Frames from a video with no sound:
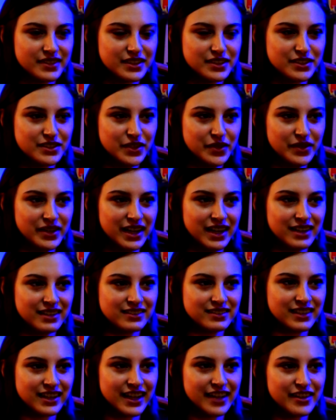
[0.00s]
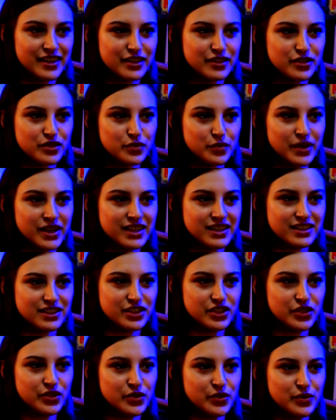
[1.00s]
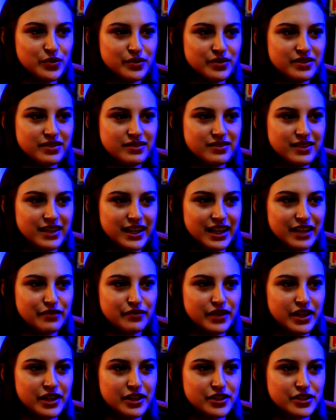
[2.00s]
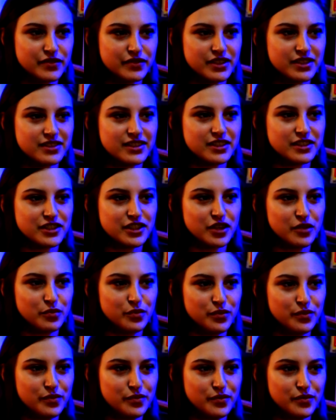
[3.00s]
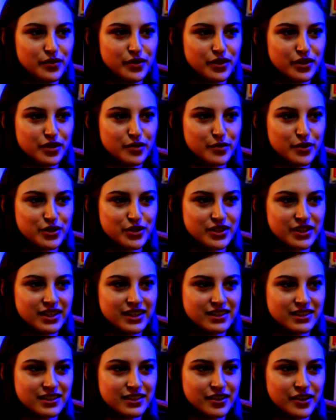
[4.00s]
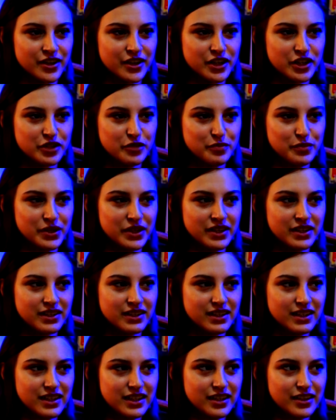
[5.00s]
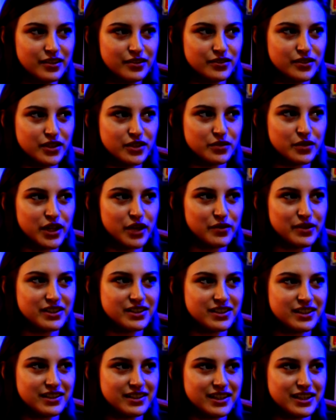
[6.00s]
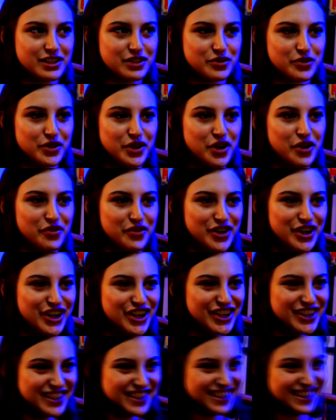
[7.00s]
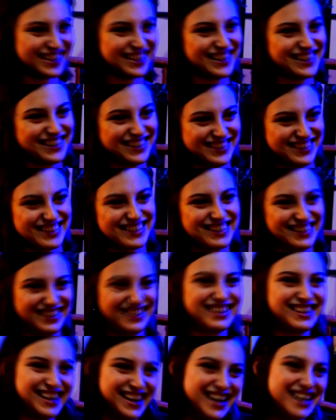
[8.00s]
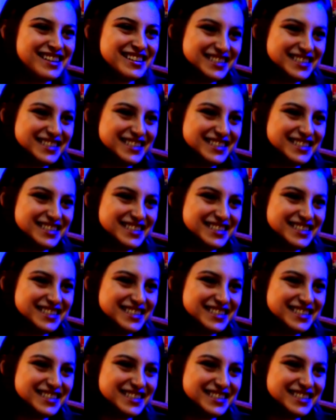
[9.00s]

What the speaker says: So yeah, like I think there's ways to take advantage of the system with commercializing art, but there's also a lot of ways to get like screwed over. Yeah.